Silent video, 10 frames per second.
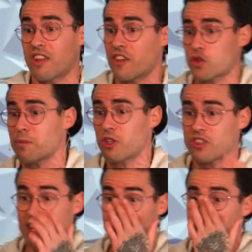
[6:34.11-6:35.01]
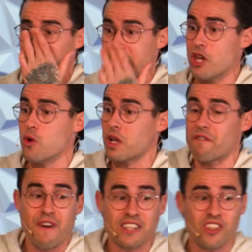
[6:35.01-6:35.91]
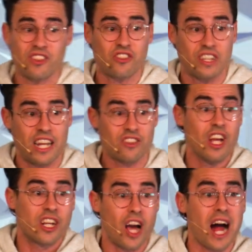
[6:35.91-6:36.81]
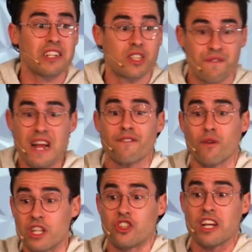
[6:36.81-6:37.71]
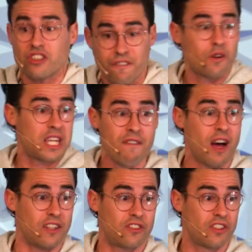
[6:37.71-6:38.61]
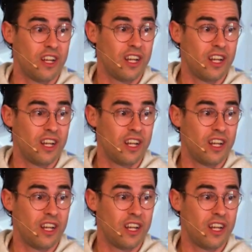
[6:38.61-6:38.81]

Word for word: And the scripture says, He who confesses his sins, God is faithful and just to forgive us.